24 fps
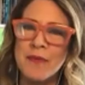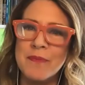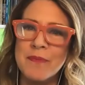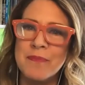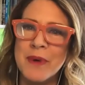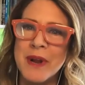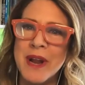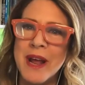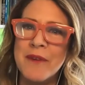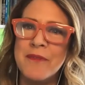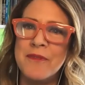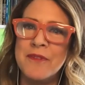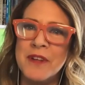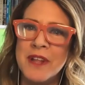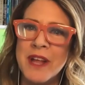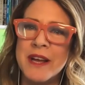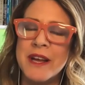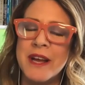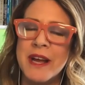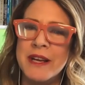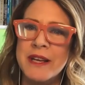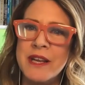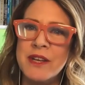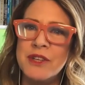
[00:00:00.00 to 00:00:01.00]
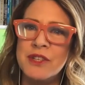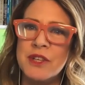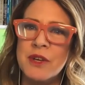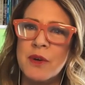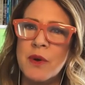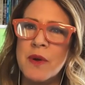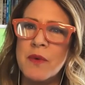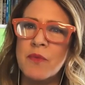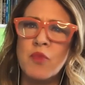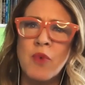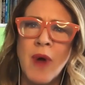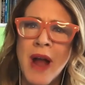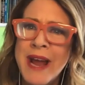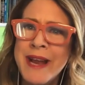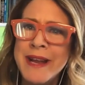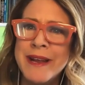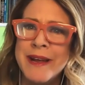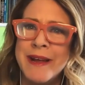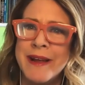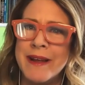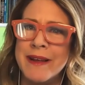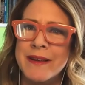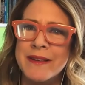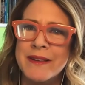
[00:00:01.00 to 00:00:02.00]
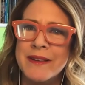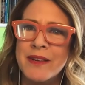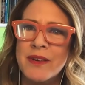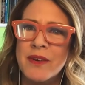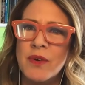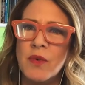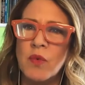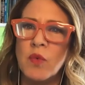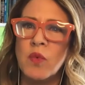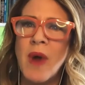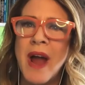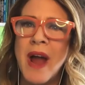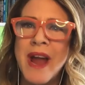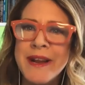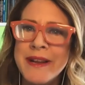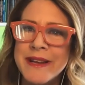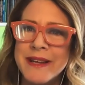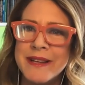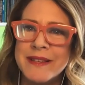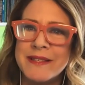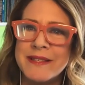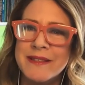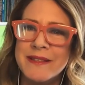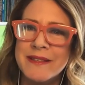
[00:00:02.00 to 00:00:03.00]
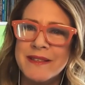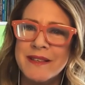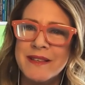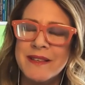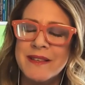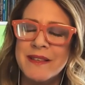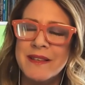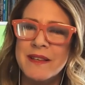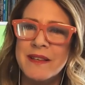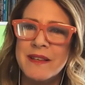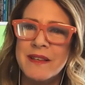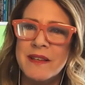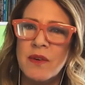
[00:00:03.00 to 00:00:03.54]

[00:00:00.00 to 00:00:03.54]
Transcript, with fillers: but mm. I feel like I need to. Writing, write yes. it,